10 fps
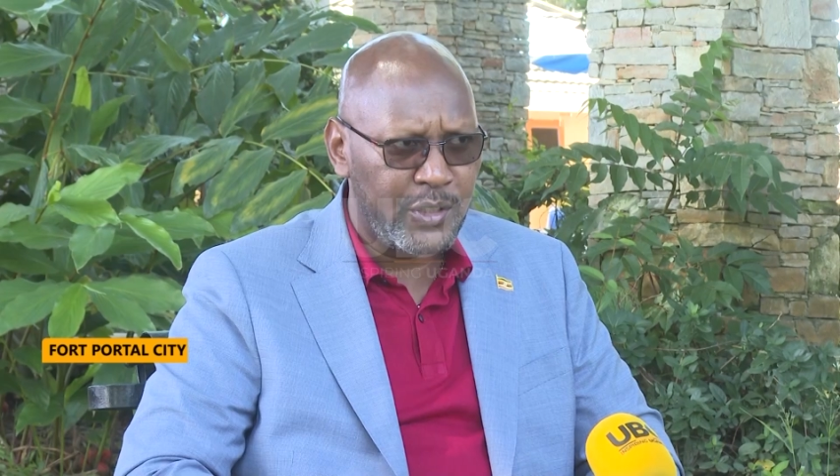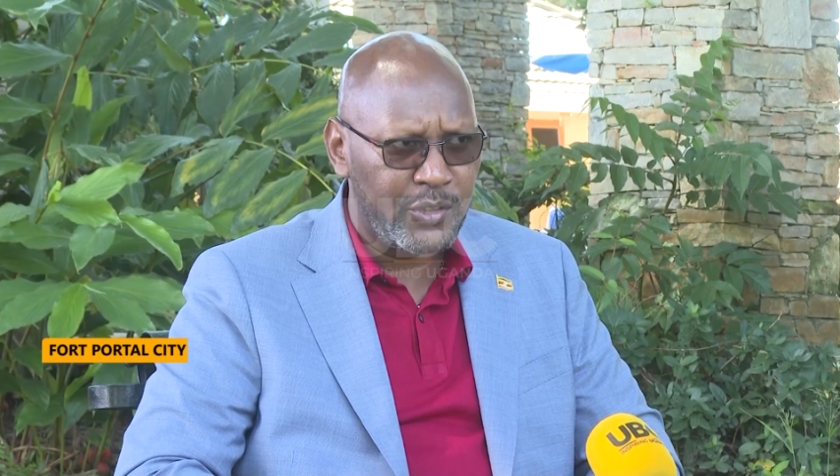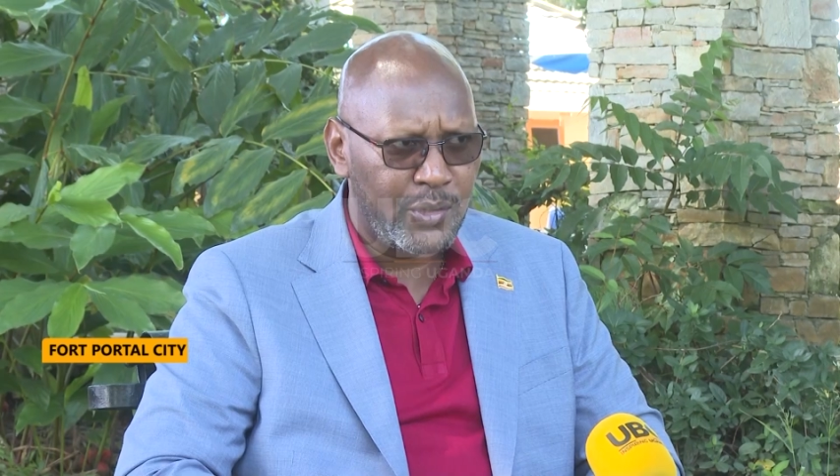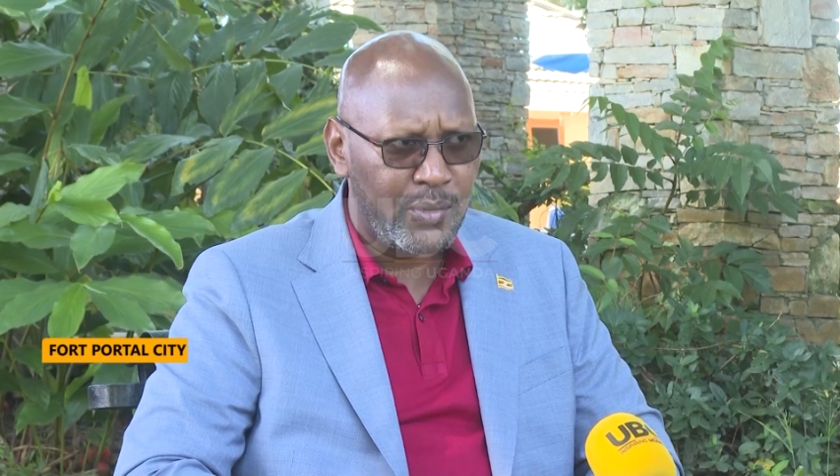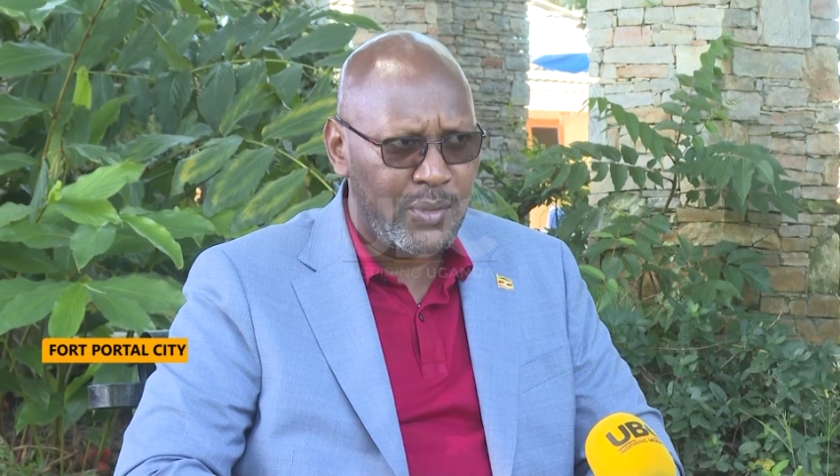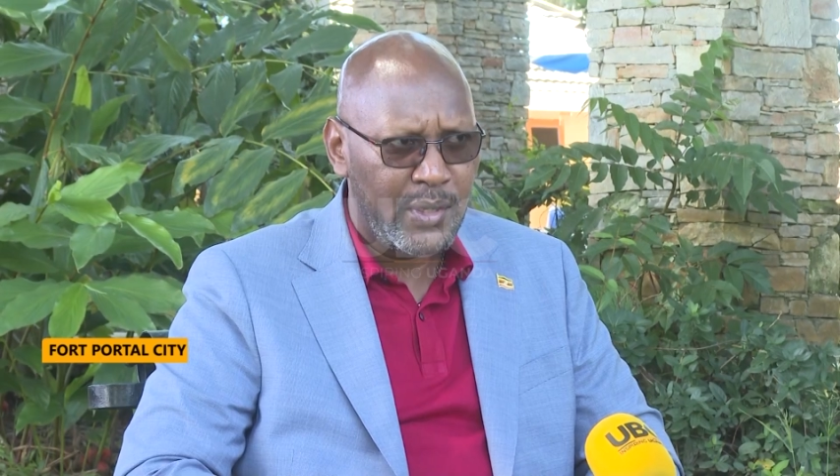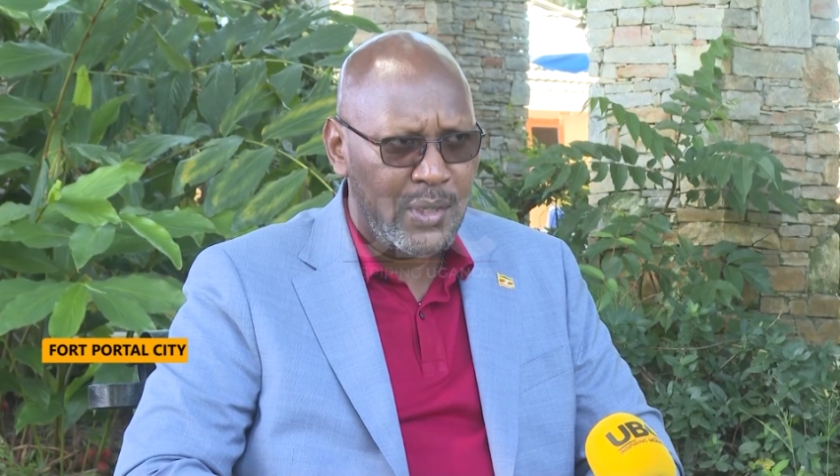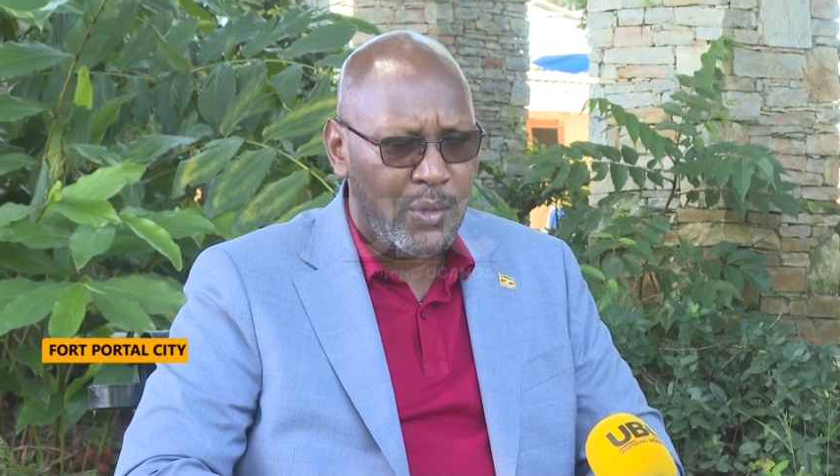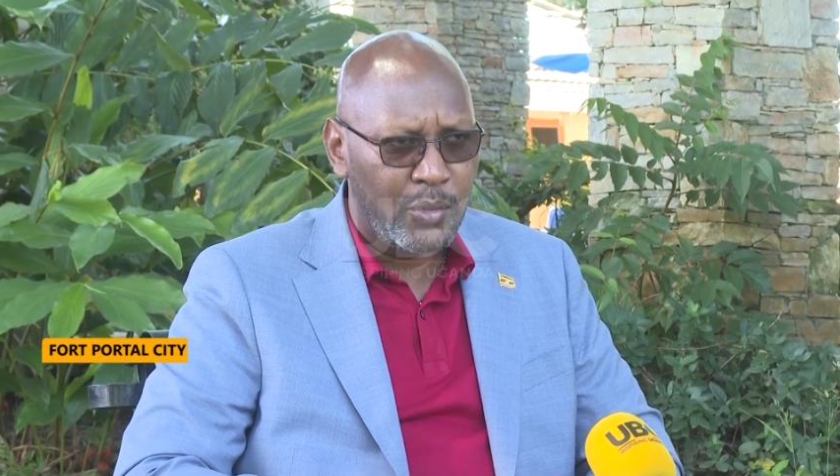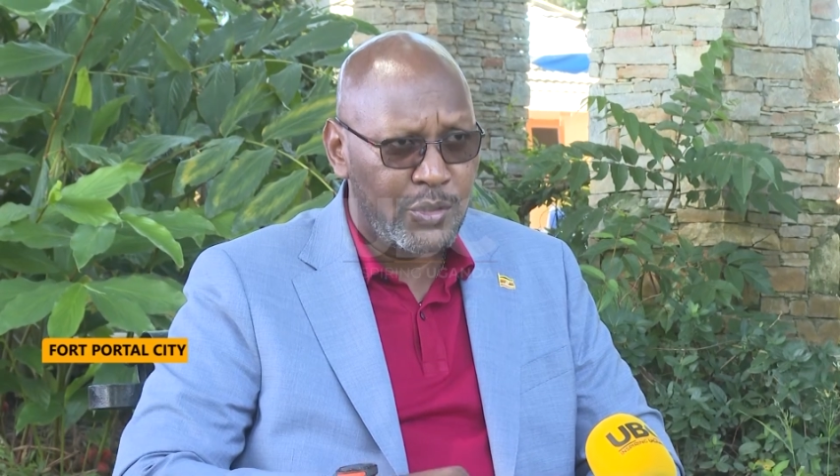General.
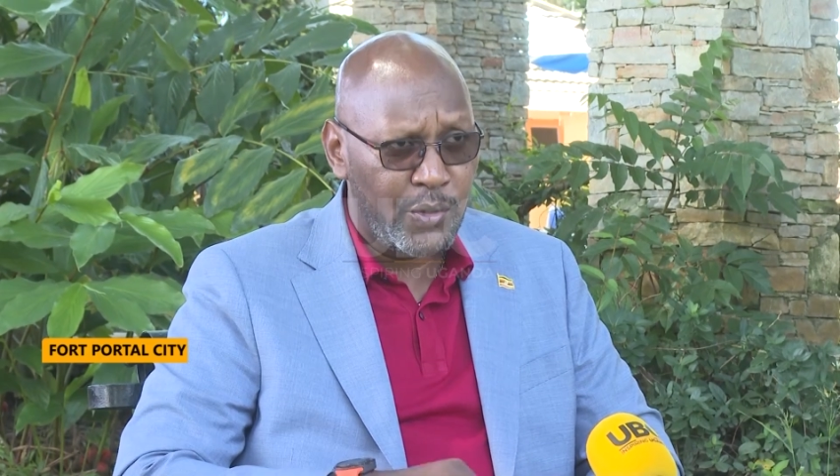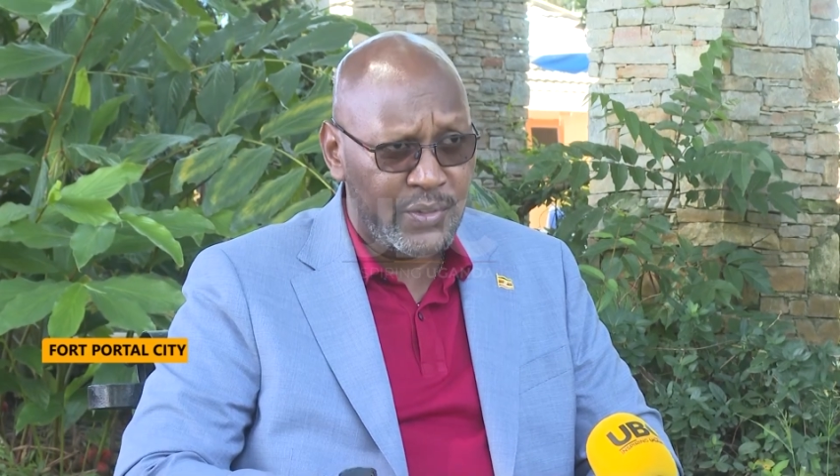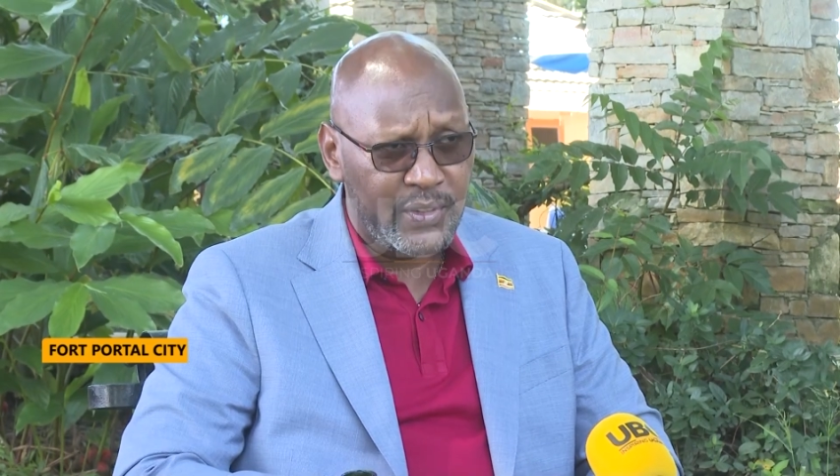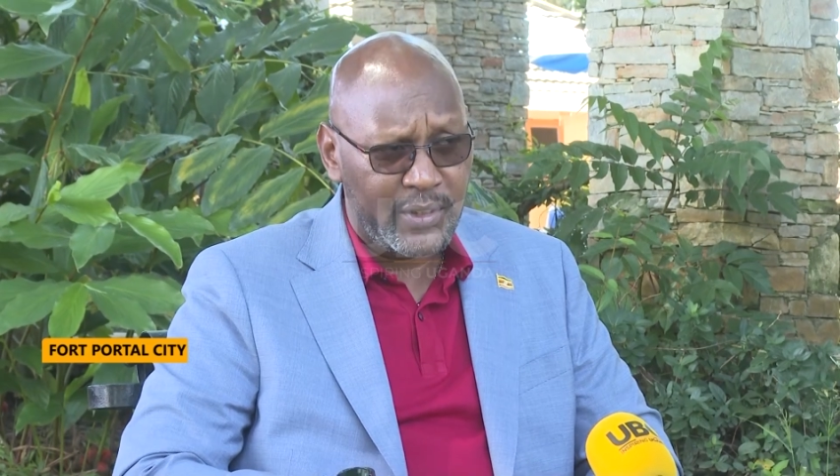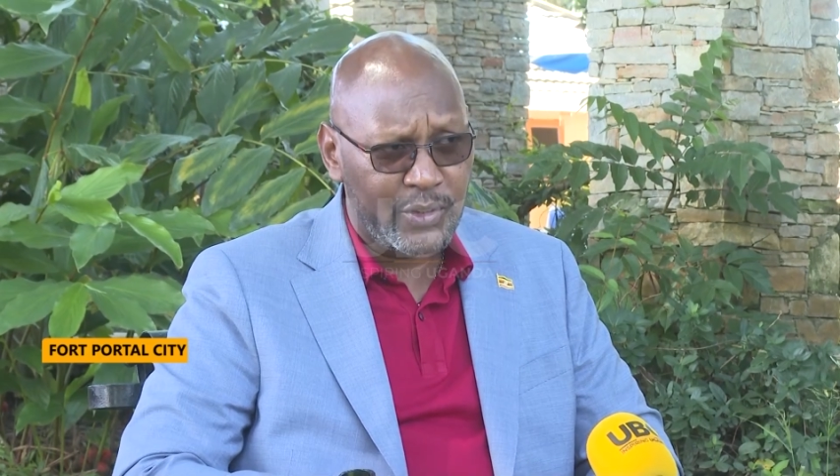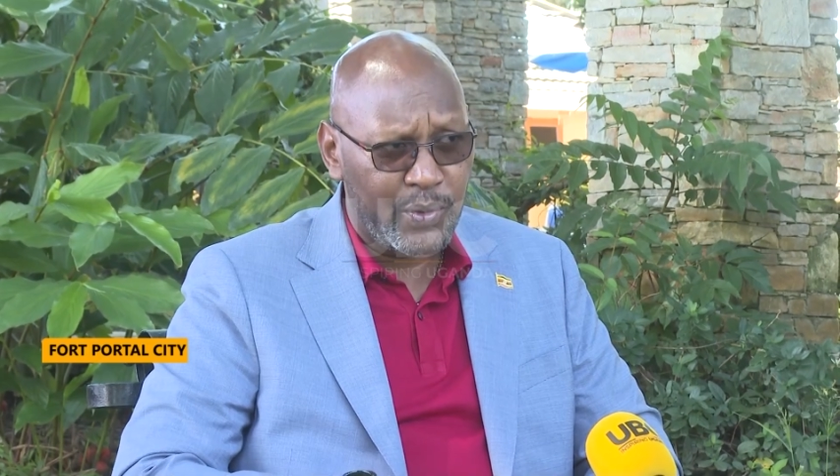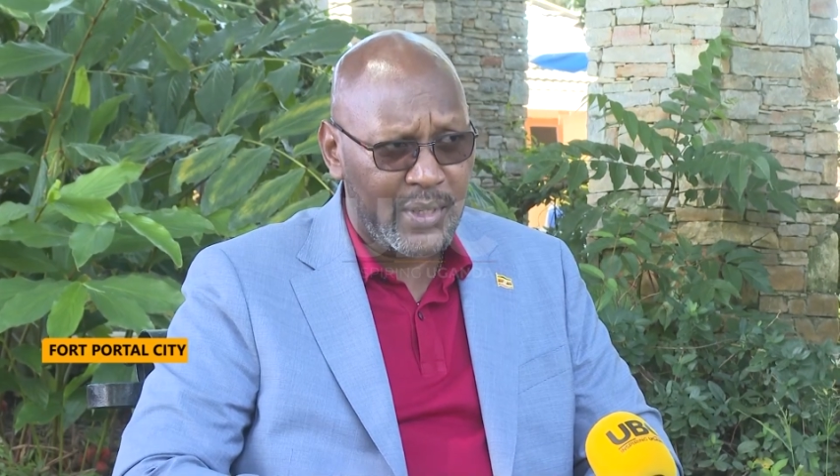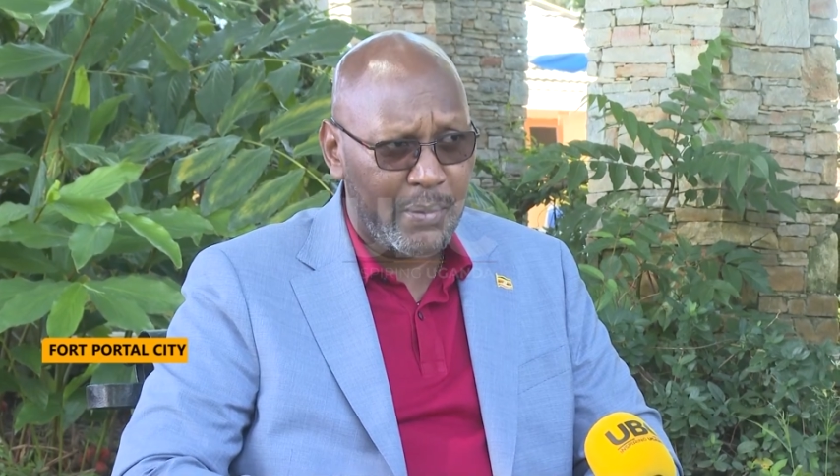On Tuesday this week,